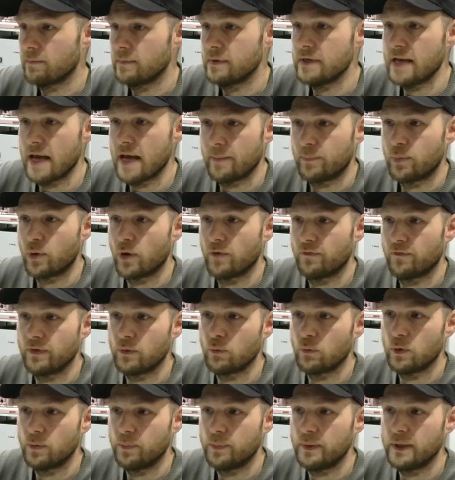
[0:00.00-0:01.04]
Net
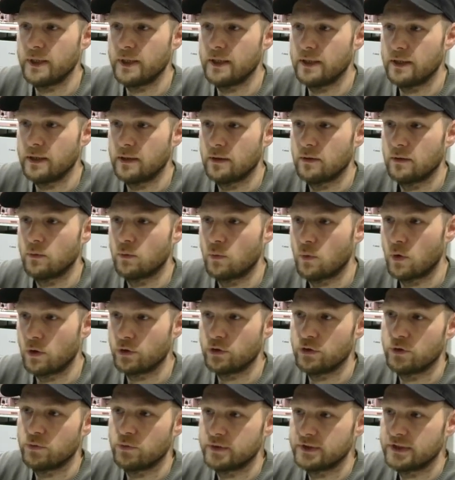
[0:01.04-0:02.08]
profit would be
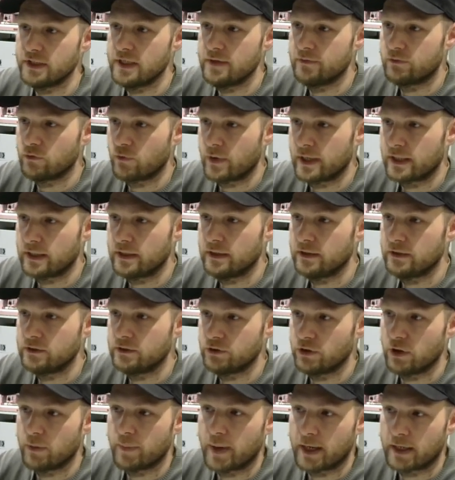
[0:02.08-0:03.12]
what you receive directly
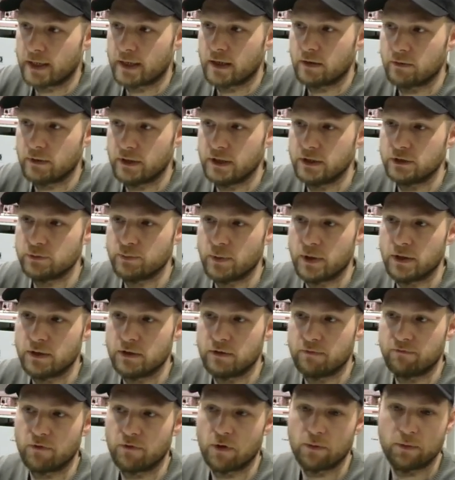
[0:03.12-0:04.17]
to your bank account each
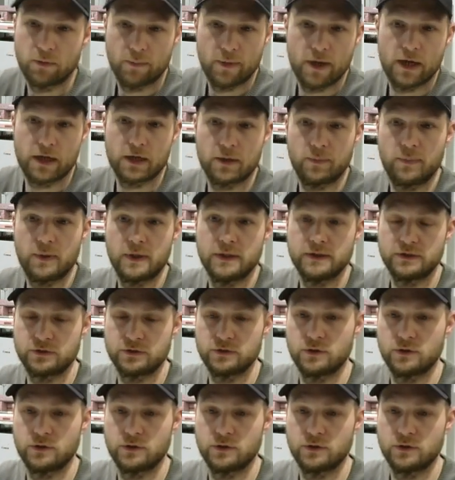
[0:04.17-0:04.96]
month from the marketplace.